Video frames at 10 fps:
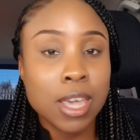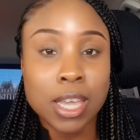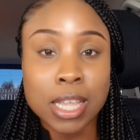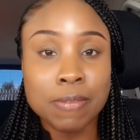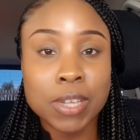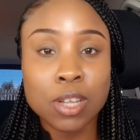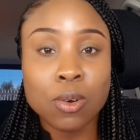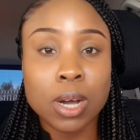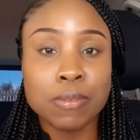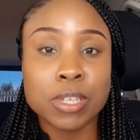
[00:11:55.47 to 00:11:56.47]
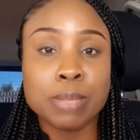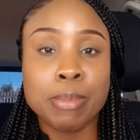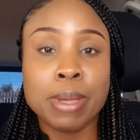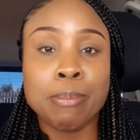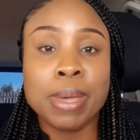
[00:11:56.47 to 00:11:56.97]
you're definitely going to have to
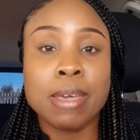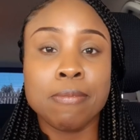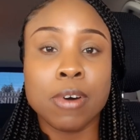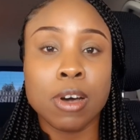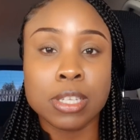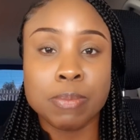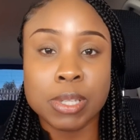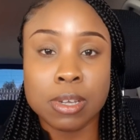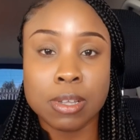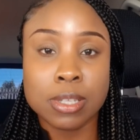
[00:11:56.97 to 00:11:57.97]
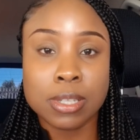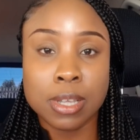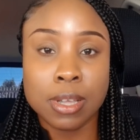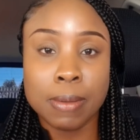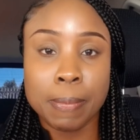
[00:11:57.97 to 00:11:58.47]
pay for hospital
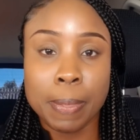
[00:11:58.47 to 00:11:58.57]
stay.